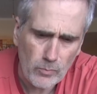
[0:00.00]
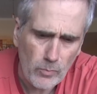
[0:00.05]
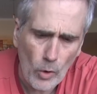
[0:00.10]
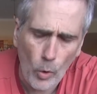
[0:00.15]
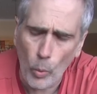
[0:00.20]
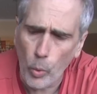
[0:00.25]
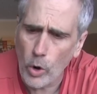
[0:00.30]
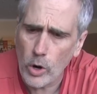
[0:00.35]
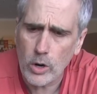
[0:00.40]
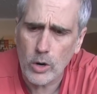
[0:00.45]

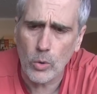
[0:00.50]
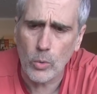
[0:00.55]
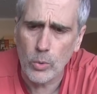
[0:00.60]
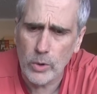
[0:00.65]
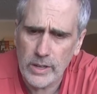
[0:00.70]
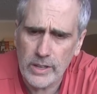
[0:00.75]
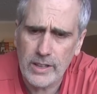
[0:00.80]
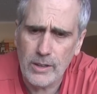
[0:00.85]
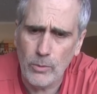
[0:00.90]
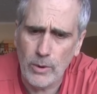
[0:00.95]
work
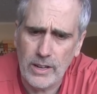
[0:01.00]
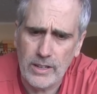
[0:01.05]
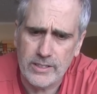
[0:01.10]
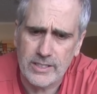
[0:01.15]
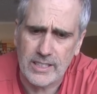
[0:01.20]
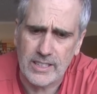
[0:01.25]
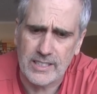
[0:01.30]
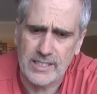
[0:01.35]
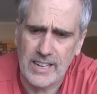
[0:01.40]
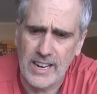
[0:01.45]
really well in
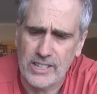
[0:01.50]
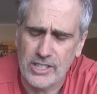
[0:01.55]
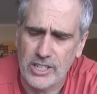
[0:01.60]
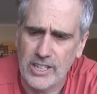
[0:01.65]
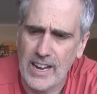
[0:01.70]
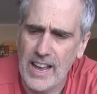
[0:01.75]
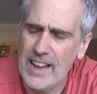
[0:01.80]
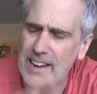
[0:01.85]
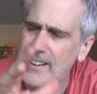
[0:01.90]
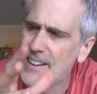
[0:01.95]
succession.
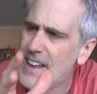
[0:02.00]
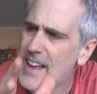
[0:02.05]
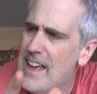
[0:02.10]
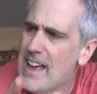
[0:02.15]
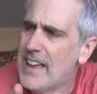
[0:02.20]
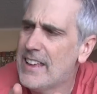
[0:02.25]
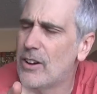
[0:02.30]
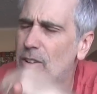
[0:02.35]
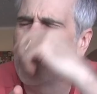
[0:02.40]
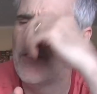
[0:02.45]
And,
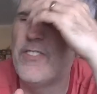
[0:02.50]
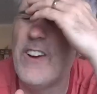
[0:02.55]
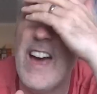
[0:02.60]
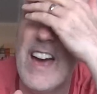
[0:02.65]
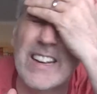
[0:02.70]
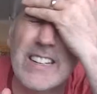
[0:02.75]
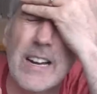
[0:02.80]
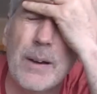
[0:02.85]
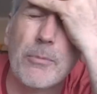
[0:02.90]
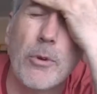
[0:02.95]
you know, in
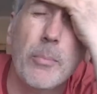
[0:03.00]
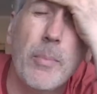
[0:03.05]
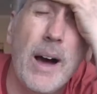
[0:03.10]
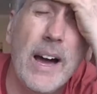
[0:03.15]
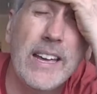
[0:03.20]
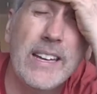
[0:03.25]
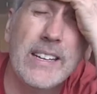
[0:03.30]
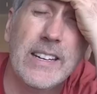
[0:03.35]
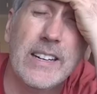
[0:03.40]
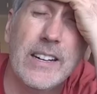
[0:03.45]
fact, I'm
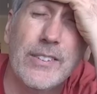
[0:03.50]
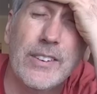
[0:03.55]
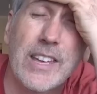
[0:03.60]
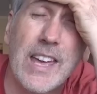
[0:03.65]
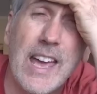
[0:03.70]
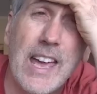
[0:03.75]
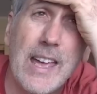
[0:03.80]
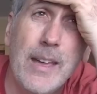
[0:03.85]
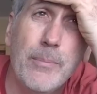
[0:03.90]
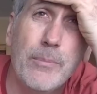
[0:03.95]
reminded of a
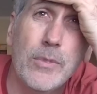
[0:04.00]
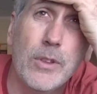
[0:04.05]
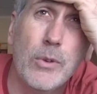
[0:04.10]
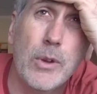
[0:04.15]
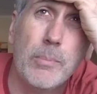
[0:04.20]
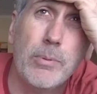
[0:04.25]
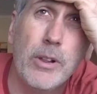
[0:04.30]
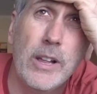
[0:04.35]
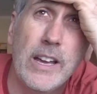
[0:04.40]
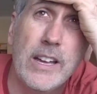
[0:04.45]
game that we
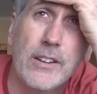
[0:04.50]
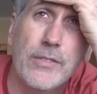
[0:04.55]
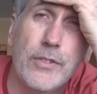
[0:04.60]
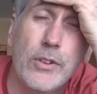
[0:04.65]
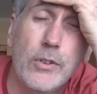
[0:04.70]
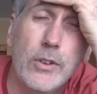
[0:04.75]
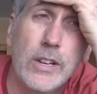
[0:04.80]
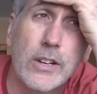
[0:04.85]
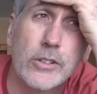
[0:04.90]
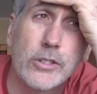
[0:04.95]
played a
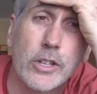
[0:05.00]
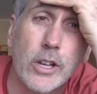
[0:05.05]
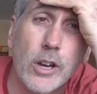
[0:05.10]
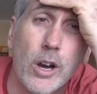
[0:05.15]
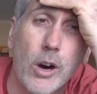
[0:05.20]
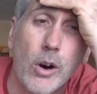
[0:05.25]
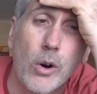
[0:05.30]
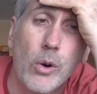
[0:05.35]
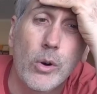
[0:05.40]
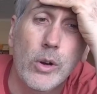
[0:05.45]
few years
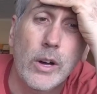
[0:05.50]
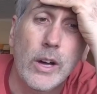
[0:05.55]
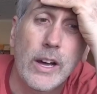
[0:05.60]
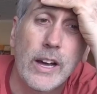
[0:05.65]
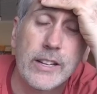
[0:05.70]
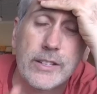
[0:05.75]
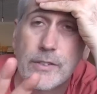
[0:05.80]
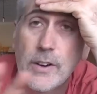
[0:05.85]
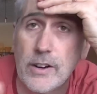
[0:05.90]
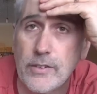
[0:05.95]
ago
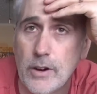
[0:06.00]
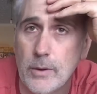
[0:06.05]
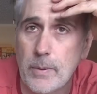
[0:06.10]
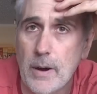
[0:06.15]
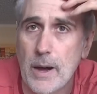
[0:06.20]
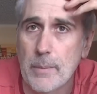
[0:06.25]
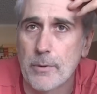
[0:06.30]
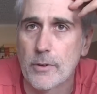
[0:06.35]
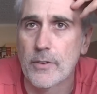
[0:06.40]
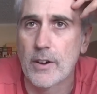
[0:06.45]
that's very, very
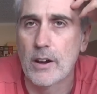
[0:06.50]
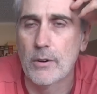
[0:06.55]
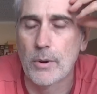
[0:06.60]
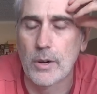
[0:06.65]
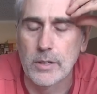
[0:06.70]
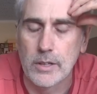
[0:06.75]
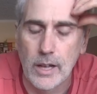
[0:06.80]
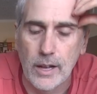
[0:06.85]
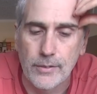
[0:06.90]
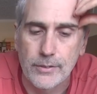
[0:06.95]
popular, very
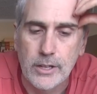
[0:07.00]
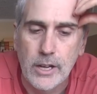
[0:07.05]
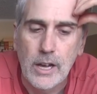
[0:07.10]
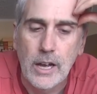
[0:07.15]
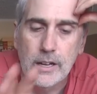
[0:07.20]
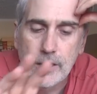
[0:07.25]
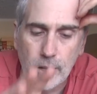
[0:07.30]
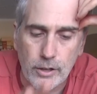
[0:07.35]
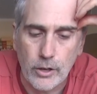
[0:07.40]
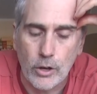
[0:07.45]
well loved.
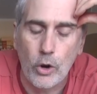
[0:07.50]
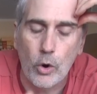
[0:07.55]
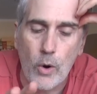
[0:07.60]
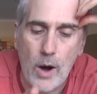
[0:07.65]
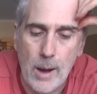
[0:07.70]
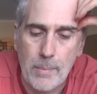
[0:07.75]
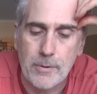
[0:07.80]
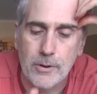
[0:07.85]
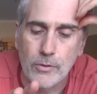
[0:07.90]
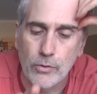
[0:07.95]
Another
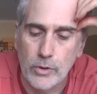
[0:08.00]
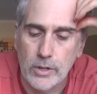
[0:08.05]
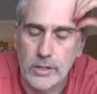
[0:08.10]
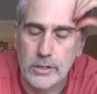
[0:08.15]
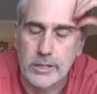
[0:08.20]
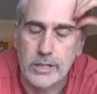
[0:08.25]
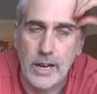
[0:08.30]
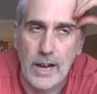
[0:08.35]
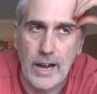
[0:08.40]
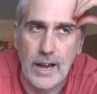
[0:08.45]
cooperative
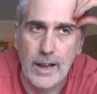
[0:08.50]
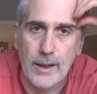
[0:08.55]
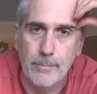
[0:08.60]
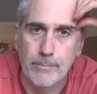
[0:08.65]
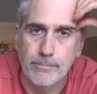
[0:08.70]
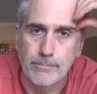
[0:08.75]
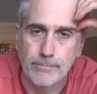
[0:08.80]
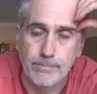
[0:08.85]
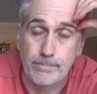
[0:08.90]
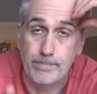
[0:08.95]

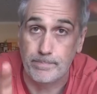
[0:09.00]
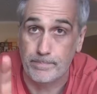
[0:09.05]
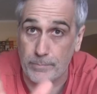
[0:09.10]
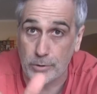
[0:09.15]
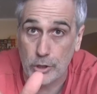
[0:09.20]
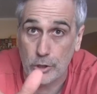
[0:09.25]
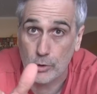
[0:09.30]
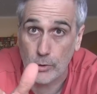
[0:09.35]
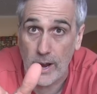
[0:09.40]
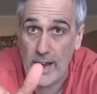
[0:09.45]
real-time
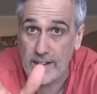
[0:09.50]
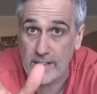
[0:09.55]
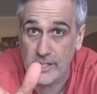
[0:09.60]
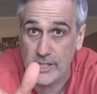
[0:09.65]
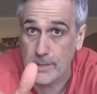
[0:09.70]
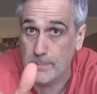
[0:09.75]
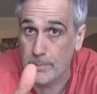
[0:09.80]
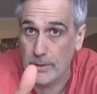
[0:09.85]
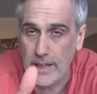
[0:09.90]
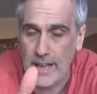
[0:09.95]

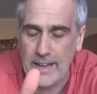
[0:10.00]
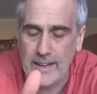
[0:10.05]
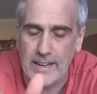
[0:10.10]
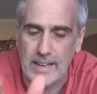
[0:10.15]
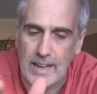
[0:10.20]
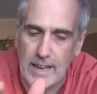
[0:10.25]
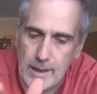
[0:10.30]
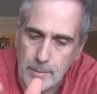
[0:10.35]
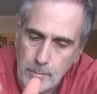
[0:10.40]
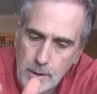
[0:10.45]
strategy planning
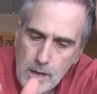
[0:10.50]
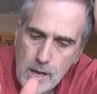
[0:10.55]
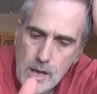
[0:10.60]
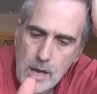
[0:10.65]
game,